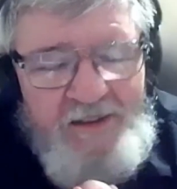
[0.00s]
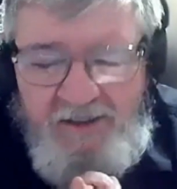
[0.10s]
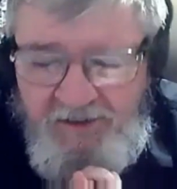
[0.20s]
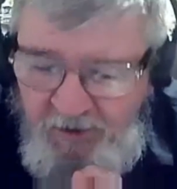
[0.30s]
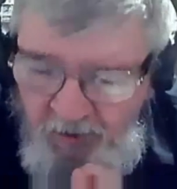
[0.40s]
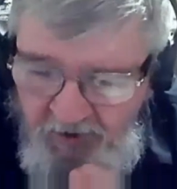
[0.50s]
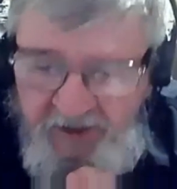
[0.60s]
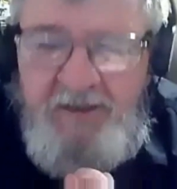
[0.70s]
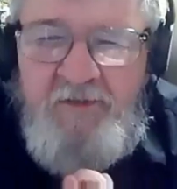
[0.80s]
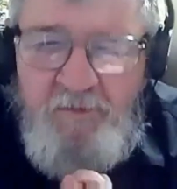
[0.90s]
And I thought,
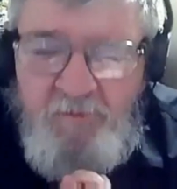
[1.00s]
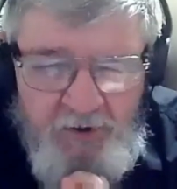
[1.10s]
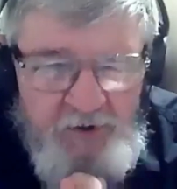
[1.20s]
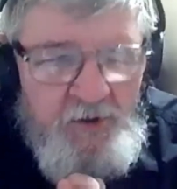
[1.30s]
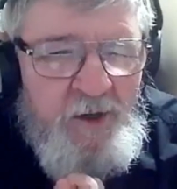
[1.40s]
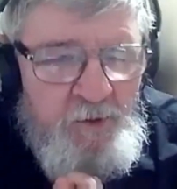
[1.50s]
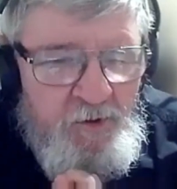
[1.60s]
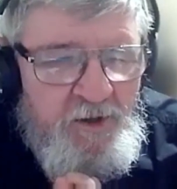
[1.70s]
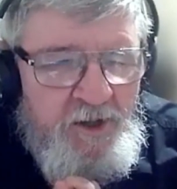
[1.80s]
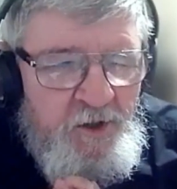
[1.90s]
okay, there's an
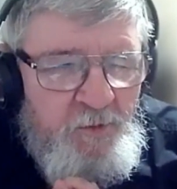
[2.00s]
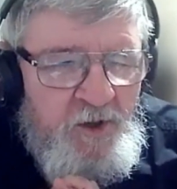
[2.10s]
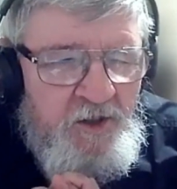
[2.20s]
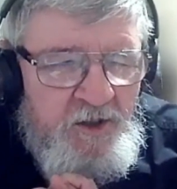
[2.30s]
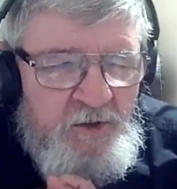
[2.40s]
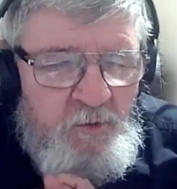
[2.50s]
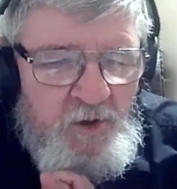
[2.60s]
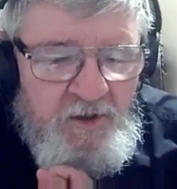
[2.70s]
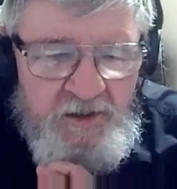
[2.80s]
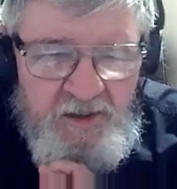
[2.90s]
observation we can live
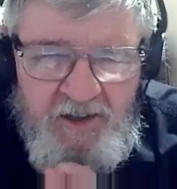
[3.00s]
with.